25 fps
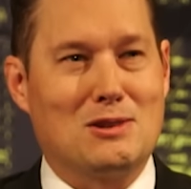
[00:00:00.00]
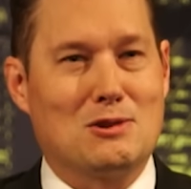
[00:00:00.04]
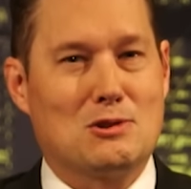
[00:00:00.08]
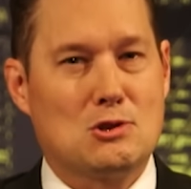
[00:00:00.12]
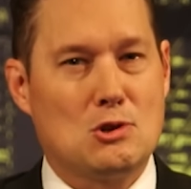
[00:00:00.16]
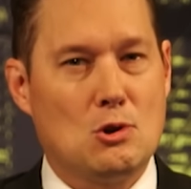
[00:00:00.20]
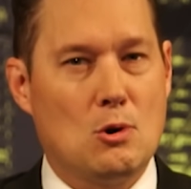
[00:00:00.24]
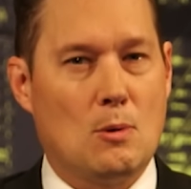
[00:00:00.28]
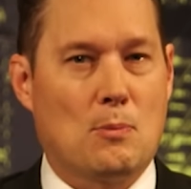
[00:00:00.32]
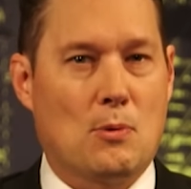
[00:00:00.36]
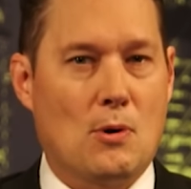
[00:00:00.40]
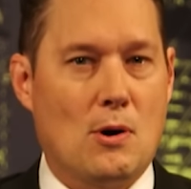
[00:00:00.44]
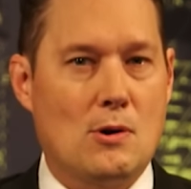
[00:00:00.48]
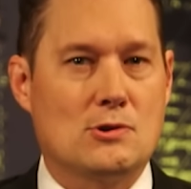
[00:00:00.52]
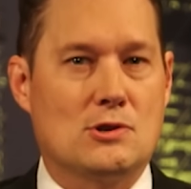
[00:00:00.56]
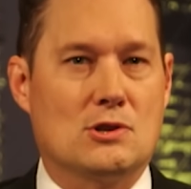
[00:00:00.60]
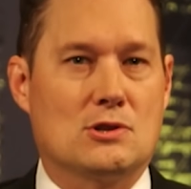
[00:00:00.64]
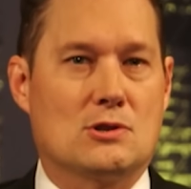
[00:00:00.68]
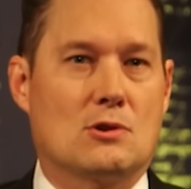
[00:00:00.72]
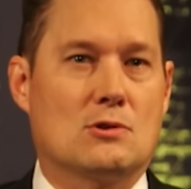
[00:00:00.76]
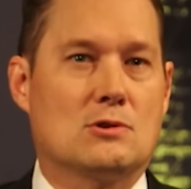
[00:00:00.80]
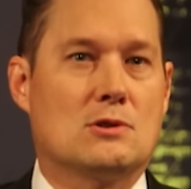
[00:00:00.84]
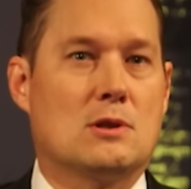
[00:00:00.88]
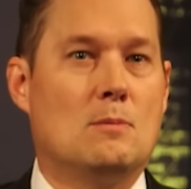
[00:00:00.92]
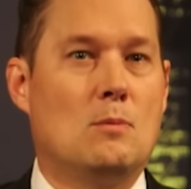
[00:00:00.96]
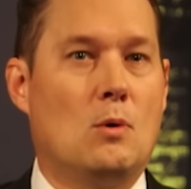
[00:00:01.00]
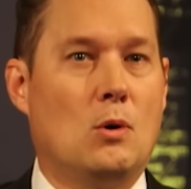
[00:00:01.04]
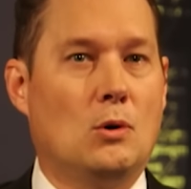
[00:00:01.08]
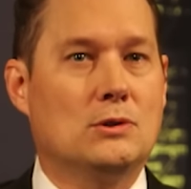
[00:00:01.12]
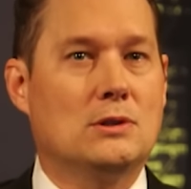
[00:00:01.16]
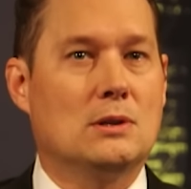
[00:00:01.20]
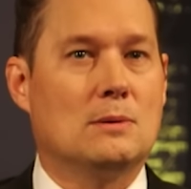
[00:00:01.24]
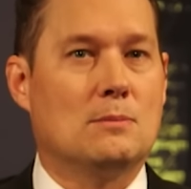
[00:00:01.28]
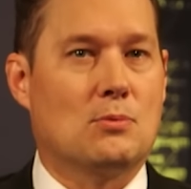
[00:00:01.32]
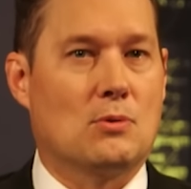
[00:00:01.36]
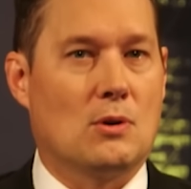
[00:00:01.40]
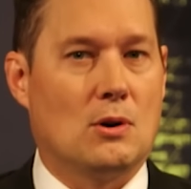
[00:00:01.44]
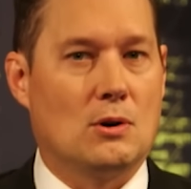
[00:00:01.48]
There's two approaches. There's the
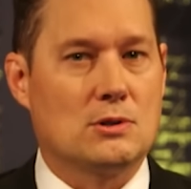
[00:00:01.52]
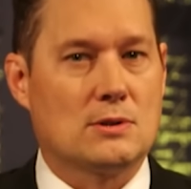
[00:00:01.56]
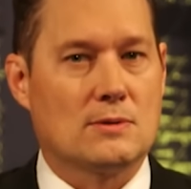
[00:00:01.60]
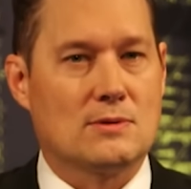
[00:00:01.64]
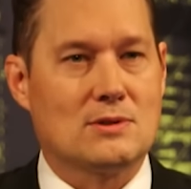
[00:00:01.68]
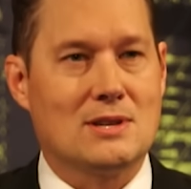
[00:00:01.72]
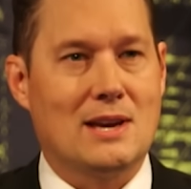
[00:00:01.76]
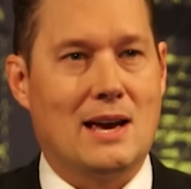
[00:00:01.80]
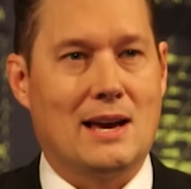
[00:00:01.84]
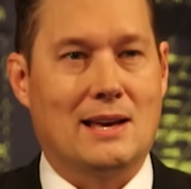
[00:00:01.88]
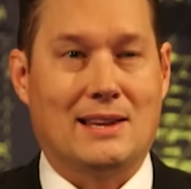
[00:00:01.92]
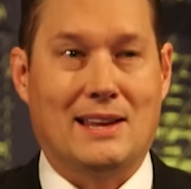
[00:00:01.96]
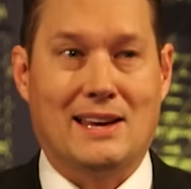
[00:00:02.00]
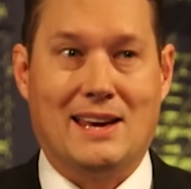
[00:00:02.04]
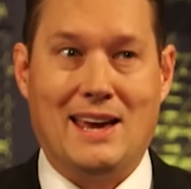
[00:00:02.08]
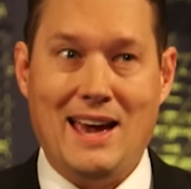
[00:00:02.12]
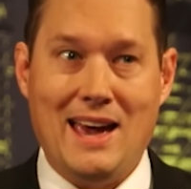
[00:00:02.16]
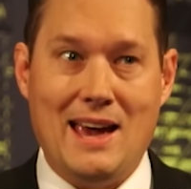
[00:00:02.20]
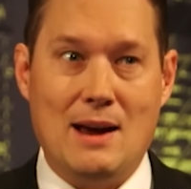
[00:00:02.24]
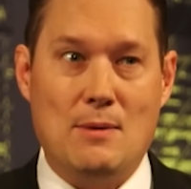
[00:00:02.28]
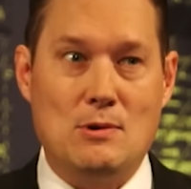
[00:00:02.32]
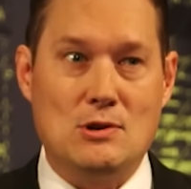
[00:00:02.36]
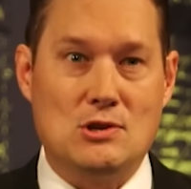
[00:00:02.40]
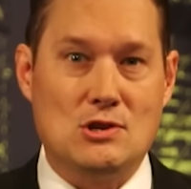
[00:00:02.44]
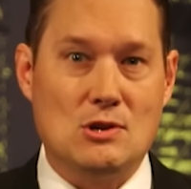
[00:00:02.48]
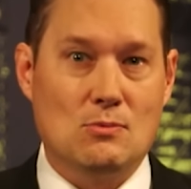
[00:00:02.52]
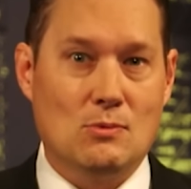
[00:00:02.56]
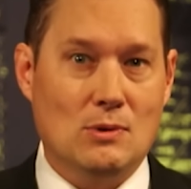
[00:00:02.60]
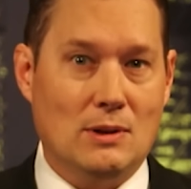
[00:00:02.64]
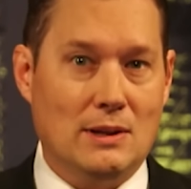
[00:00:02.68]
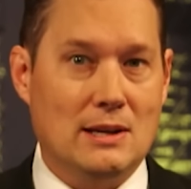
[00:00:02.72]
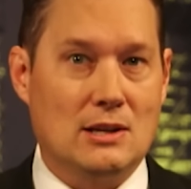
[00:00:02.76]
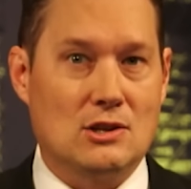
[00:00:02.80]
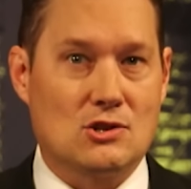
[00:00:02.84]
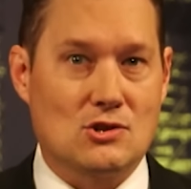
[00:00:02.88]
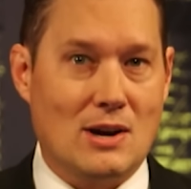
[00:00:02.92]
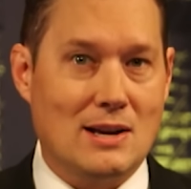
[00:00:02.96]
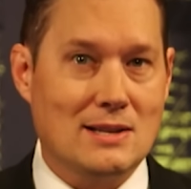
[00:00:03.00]
Moulton approach of saying, like, hey, we should
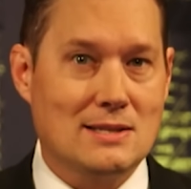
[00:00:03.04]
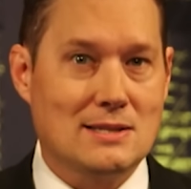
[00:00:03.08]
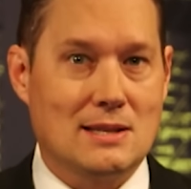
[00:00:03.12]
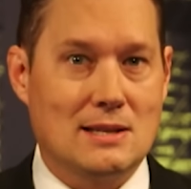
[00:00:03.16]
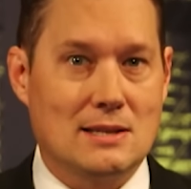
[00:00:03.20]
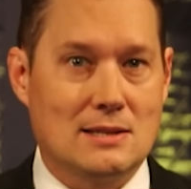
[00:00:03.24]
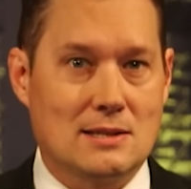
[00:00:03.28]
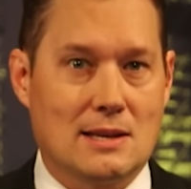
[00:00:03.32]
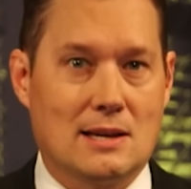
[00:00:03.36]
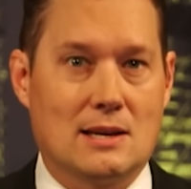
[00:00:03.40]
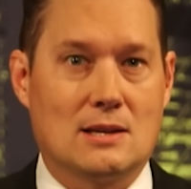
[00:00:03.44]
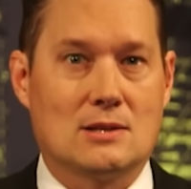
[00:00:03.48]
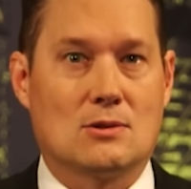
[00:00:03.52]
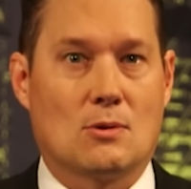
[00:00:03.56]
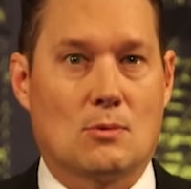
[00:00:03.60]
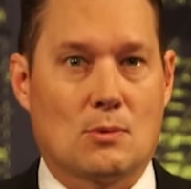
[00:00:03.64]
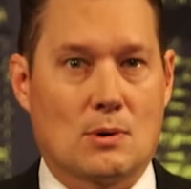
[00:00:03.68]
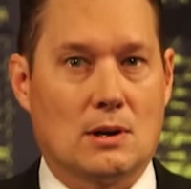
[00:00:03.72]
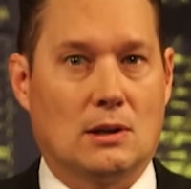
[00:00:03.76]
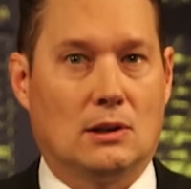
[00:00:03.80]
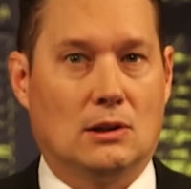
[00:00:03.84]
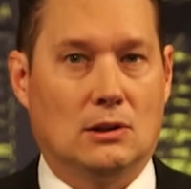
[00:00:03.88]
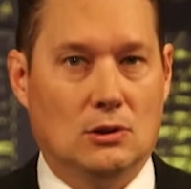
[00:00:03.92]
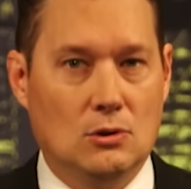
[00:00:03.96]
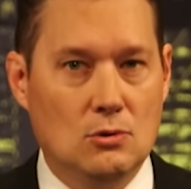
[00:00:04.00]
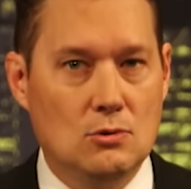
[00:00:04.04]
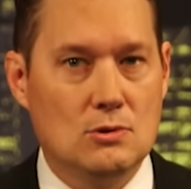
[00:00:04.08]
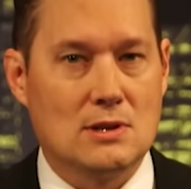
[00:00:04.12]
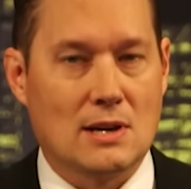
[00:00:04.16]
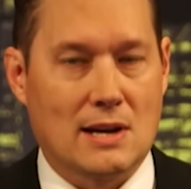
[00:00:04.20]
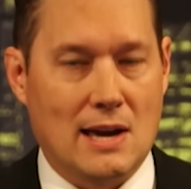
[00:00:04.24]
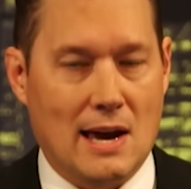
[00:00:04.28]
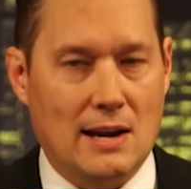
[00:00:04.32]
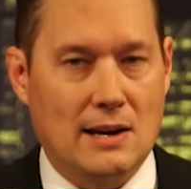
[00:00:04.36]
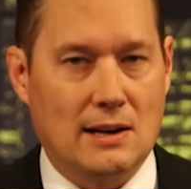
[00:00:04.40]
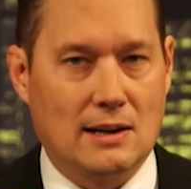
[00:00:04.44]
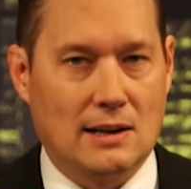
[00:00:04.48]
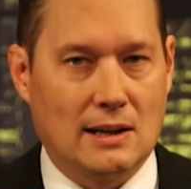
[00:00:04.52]
really address these things or we're going to lose
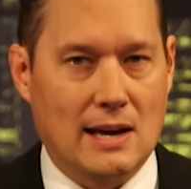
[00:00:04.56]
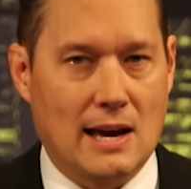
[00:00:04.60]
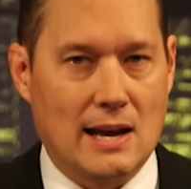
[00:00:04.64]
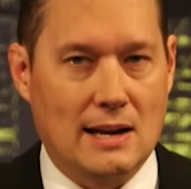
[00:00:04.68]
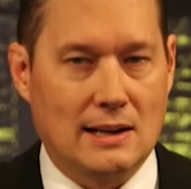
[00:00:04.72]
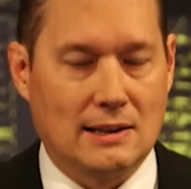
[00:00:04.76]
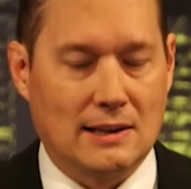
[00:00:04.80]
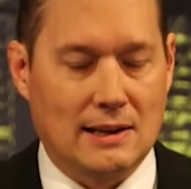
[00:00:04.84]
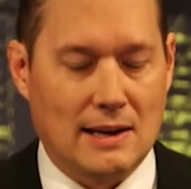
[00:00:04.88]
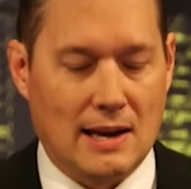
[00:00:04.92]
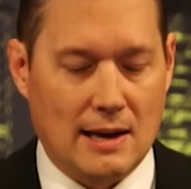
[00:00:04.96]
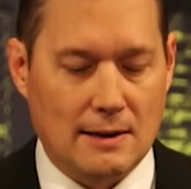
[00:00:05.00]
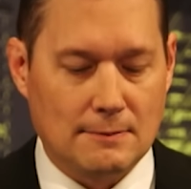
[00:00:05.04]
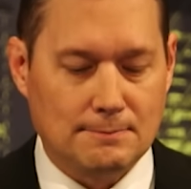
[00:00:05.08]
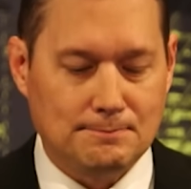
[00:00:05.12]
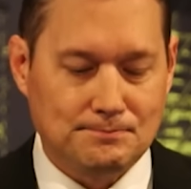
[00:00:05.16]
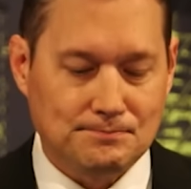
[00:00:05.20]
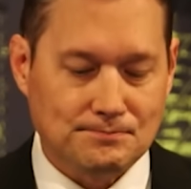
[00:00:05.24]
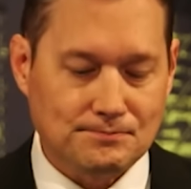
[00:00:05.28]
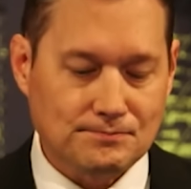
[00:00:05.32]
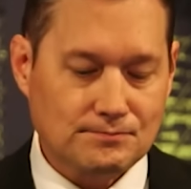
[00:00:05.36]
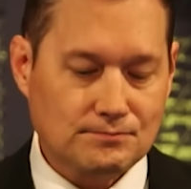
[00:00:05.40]
again and again and again.